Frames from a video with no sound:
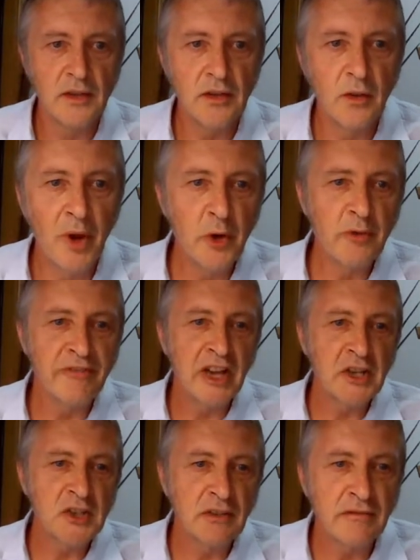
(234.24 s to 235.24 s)
The
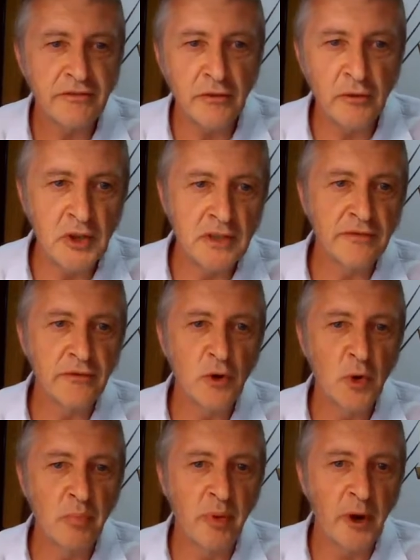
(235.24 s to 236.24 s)
motivation for these
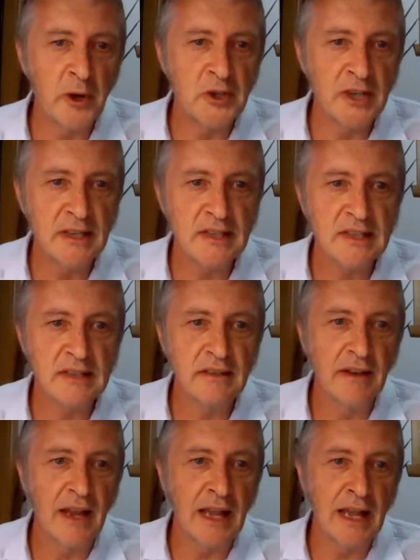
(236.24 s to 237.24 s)
4
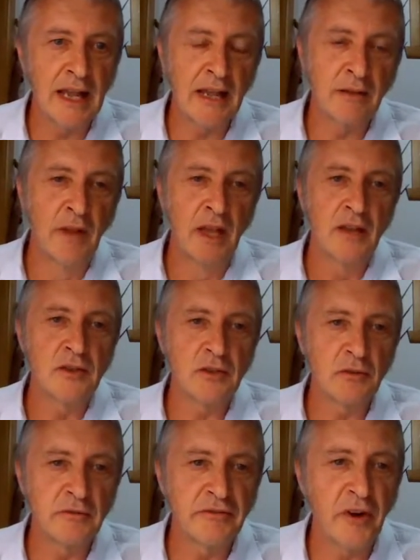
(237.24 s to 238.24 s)
projects are
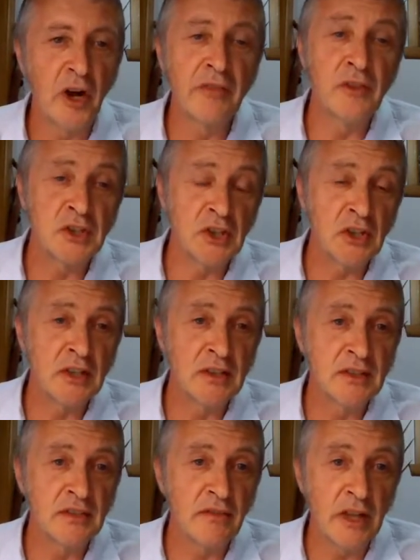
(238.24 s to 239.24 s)
to find the
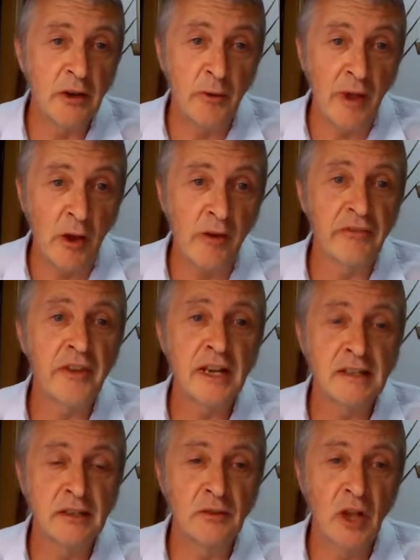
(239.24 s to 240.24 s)
genes that are
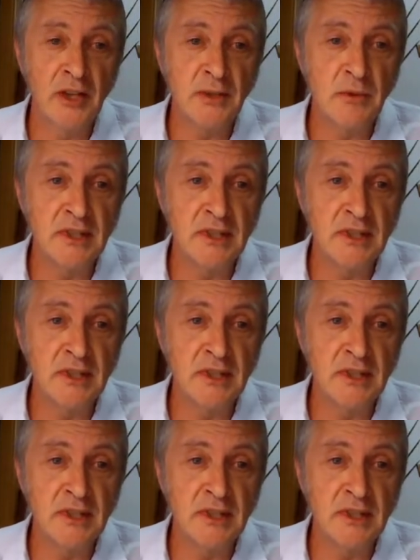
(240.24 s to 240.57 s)
affecting lice